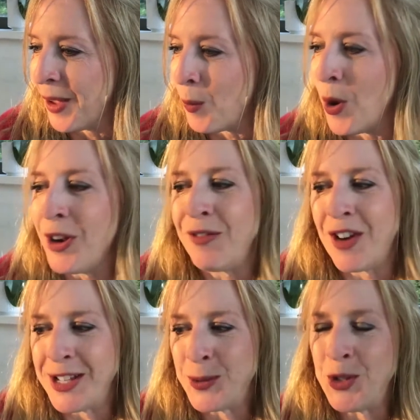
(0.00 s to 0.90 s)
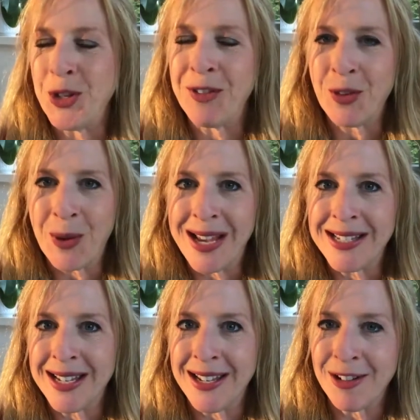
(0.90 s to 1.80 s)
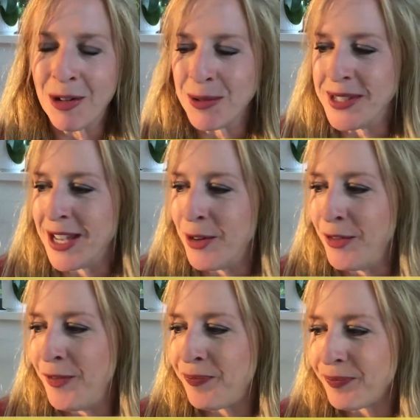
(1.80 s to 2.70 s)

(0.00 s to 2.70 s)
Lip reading: What advice would you give your 18-year-old self?